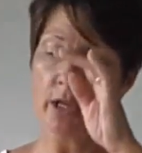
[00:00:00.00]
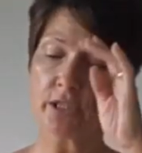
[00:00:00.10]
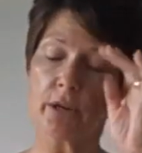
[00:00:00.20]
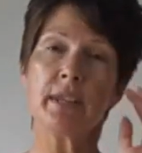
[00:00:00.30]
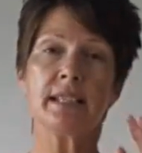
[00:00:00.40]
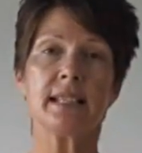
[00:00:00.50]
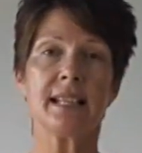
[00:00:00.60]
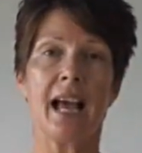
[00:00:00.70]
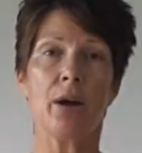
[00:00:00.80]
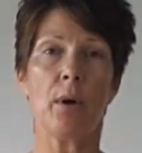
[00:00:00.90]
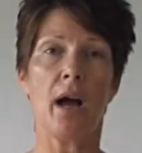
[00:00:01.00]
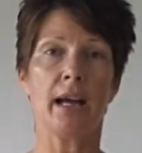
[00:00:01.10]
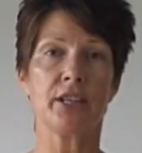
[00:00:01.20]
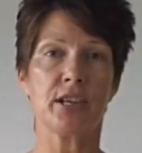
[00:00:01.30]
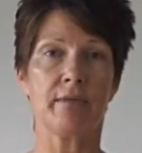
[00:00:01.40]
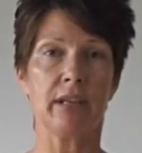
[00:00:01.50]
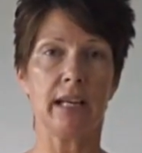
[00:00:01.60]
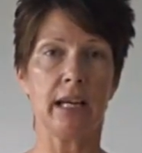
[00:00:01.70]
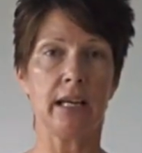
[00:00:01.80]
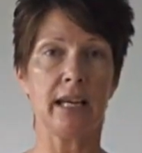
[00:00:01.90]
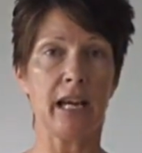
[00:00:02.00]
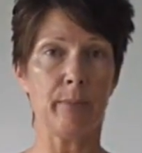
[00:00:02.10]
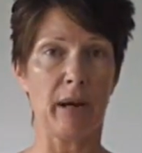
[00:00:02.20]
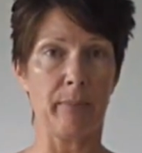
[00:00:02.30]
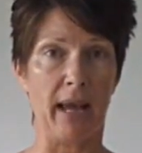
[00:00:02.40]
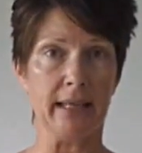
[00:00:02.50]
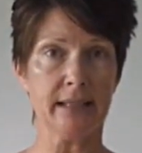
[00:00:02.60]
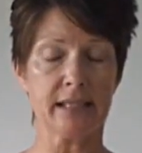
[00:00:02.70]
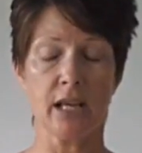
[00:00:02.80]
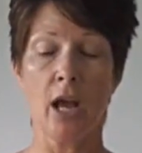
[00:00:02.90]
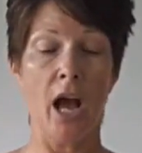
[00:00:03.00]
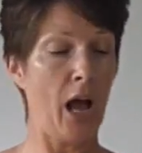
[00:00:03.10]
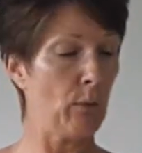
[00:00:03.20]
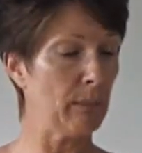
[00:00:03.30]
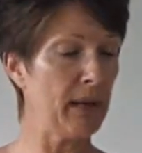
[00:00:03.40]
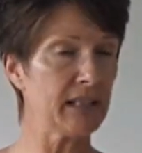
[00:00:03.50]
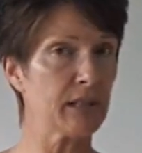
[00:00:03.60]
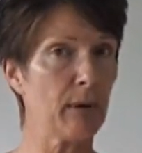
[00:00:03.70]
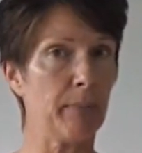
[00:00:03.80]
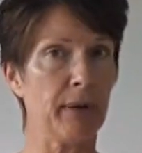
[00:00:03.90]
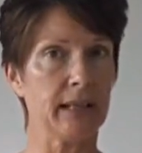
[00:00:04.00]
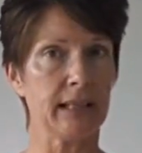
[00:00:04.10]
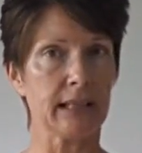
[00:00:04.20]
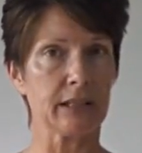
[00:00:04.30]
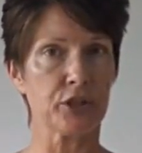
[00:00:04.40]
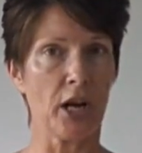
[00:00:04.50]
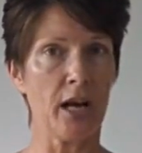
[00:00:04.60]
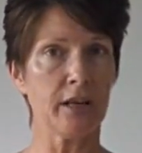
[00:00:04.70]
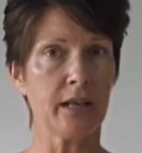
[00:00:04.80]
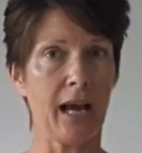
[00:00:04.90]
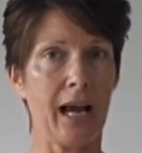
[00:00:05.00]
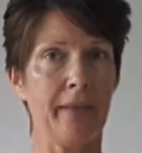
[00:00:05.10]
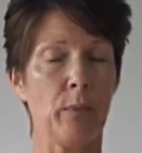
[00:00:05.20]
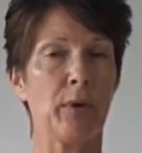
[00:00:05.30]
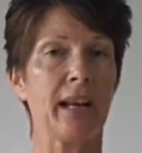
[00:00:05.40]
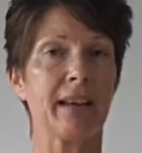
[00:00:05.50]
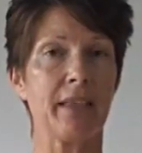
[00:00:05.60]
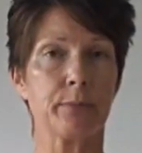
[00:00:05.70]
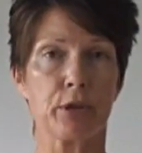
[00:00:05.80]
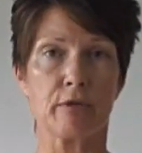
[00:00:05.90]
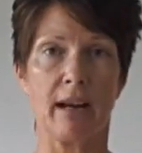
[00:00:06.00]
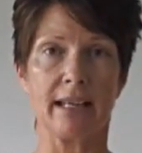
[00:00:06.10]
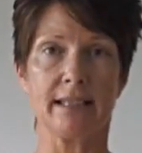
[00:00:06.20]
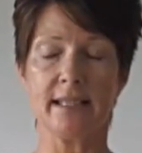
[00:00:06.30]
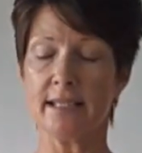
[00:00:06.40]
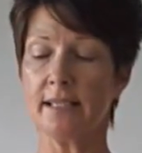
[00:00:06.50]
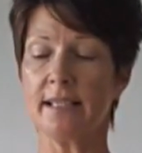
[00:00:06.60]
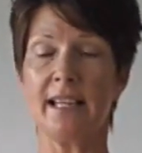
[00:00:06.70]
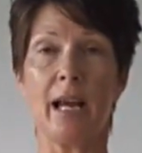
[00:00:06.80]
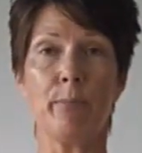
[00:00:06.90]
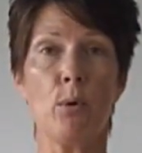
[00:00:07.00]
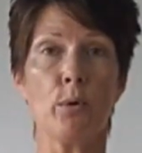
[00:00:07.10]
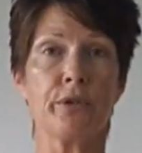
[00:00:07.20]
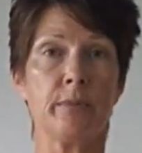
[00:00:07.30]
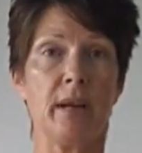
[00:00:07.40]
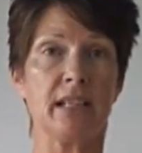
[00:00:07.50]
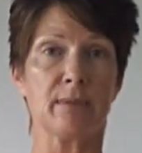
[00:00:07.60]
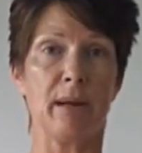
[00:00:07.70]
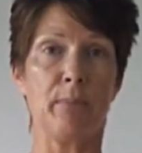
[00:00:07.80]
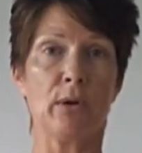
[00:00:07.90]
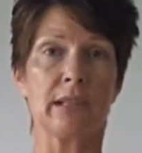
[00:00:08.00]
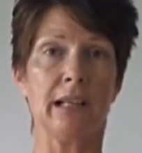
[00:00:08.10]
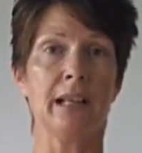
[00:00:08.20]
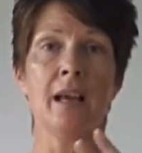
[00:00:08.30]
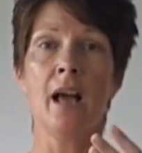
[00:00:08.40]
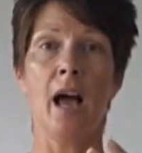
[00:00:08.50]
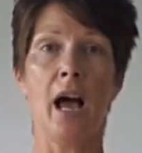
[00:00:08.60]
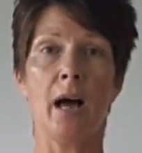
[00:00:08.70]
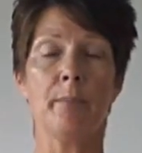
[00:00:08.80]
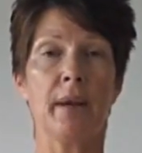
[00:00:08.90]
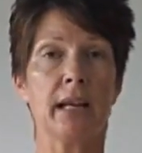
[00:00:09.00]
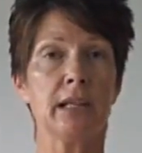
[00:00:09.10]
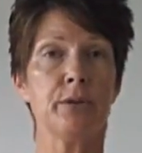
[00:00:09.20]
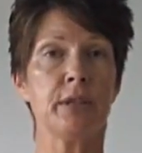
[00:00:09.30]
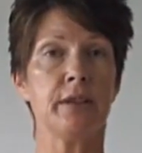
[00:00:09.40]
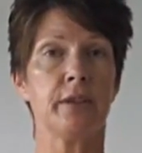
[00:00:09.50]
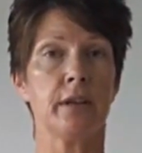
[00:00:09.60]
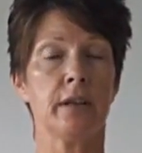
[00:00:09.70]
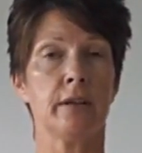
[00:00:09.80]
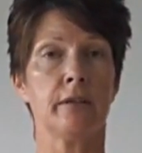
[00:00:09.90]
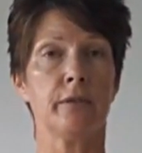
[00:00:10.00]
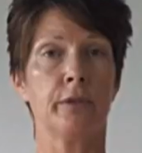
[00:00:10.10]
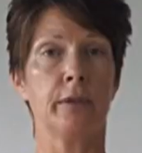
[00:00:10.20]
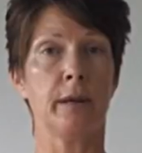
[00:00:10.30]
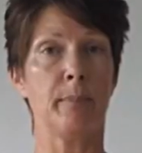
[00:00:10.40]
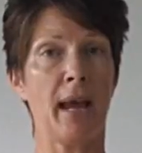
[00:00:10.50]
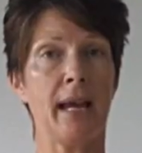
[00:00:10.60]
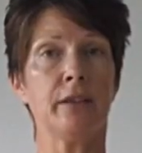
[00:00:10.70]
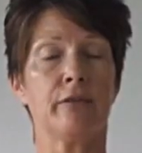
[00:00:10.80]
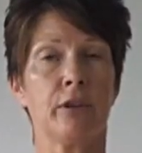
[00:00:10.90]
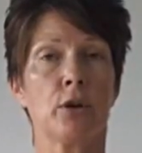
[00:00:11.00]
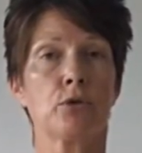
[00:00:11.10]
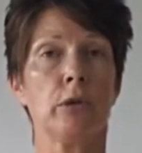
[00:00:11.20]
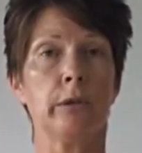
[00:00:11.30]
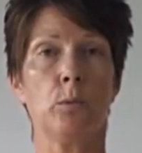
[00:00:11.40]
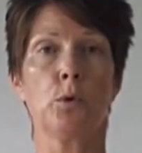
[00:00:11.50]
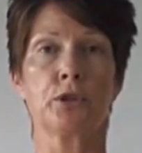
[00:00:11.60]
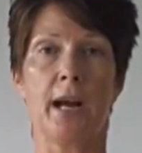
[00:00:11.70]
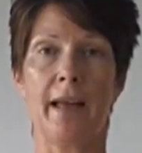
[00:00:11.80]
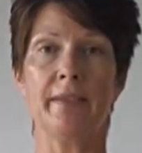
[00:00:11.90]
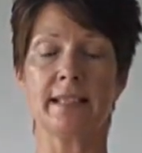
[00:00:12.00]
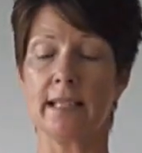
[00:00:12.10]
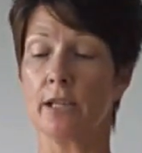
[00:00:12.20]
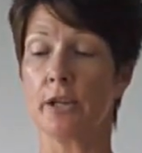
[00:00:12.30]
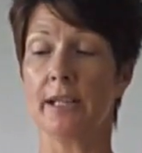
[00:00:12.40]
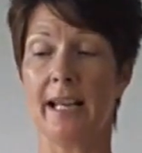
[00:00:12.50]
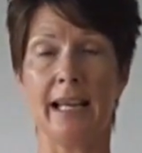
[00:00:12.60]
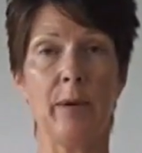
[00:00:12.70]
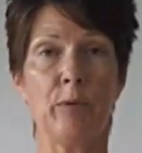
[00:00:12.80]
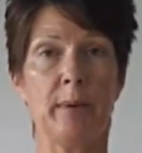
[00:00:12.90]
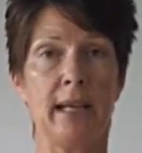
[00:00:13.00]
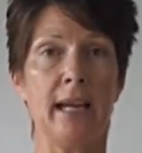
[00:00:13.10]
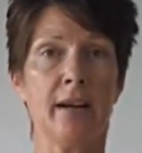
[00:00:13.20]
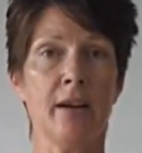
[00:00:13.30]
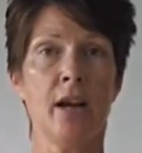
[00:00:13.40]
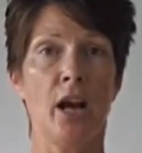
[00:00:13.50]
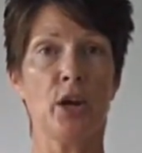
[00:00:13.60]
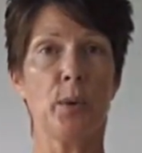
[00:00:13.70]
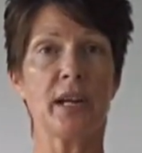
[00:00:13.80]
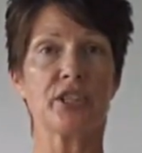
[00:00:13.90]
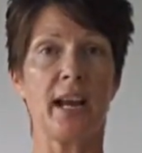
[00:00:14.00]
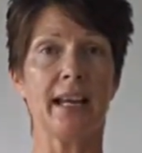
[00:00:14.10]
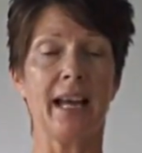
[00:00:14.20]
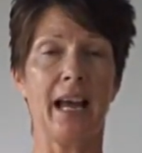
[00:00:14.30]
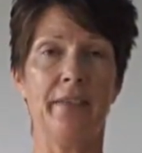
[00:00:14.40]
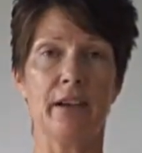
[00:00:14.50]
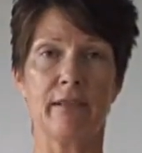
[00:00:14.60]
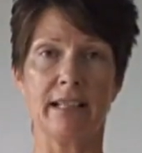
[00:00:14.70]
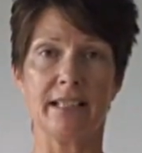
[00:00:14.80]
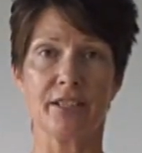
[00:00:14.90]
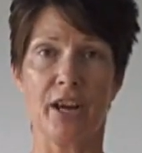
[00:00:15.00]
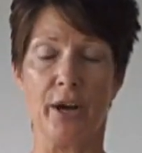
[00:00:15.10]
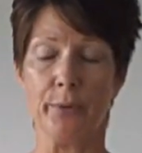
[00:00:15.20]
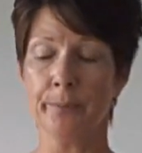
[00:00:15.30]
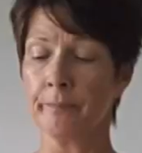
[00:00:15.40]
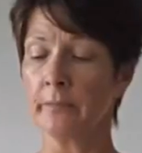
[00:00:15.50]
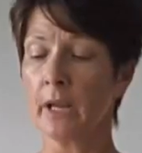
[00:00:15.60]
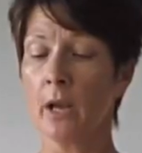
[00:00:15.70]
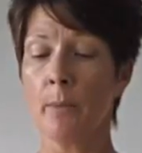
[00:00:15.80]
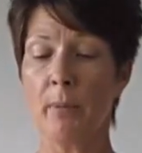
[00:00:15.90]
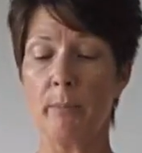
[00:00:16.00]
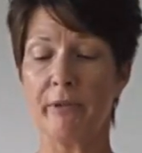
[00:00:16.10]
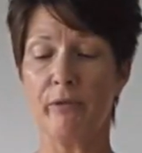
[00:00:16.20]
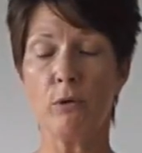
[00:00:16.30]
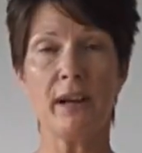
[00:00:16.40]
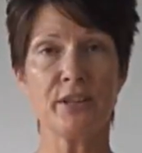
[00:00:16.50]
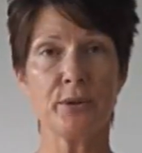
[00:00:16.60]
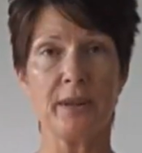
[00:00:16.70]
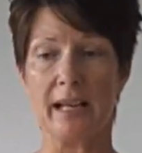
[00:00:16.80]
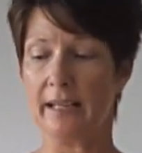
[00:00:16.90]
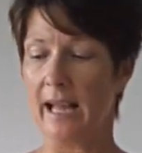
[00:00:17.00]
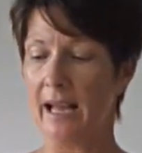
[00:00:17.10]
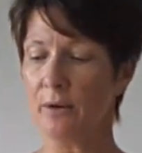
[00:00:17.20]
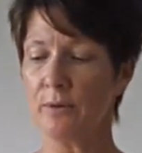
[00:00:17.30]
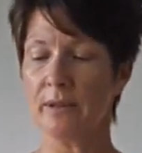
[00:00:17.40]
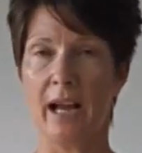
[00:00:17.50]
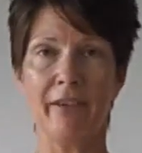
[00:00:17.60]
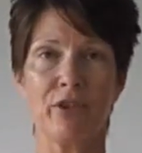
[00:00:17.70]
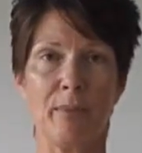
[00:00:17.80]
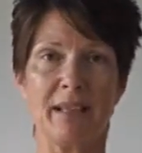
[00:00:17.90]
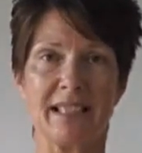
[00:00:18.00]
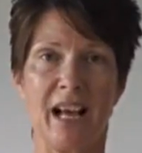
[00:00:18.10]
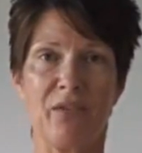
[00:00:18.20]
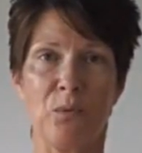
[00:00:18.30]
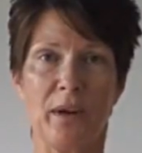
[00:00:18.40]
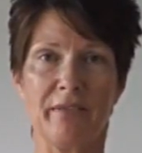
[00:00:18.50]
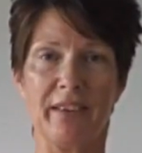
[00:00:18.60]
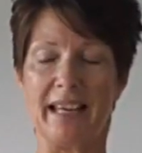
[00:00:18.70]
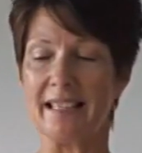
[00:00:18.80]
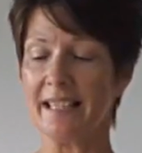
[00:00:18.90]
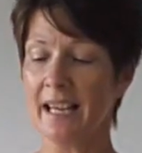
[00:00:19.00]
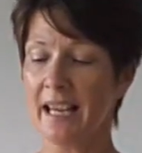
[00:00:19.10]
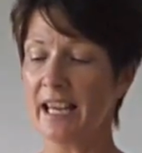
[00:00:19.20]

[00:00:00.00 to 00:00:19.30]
So this is how I generally keep my paints. I will mix them up in a little jug and then when I get them to the right consistency I pour them into my bottle um, including the, the paint, the Floetrol, the water and the silicone and I keep them in here, a quick shake and they're ready to go. But before I do that now, I've got myself one of these.